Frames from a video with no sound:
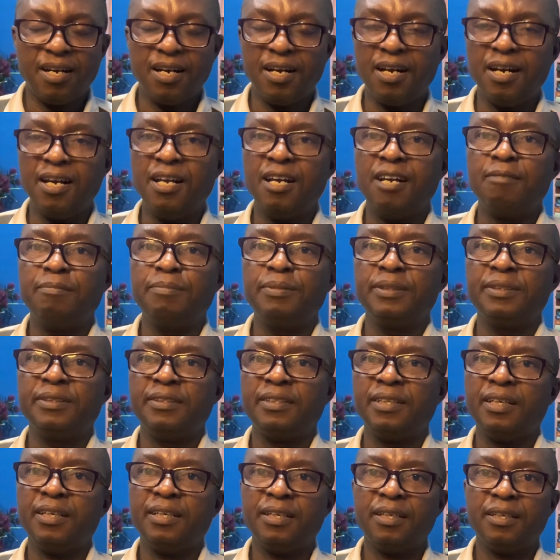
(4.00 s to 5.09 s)
I have been
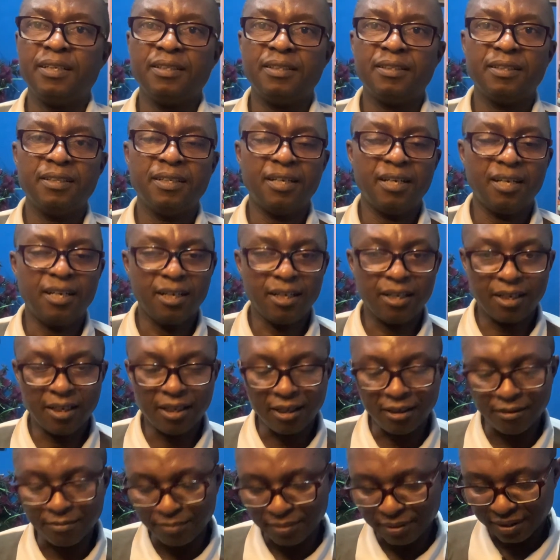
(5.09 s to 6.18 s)
thinking,
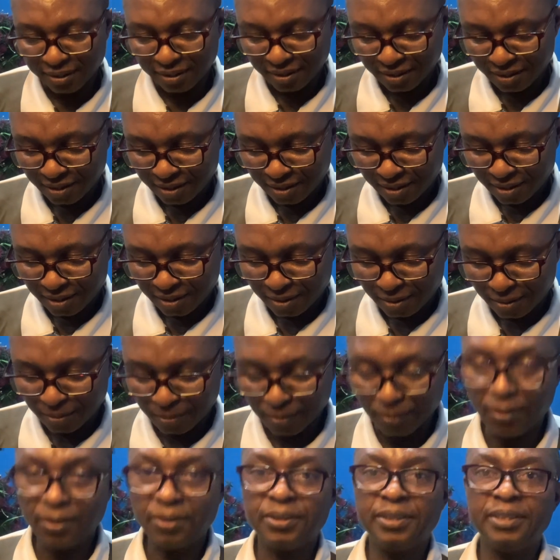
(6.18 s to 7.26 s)
I've been
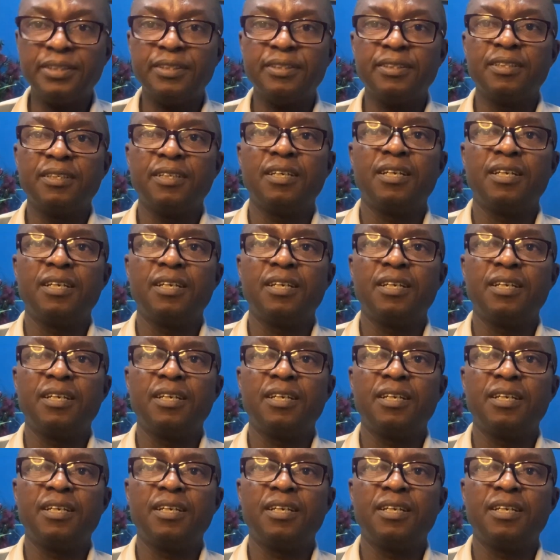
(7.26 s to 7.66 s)
worried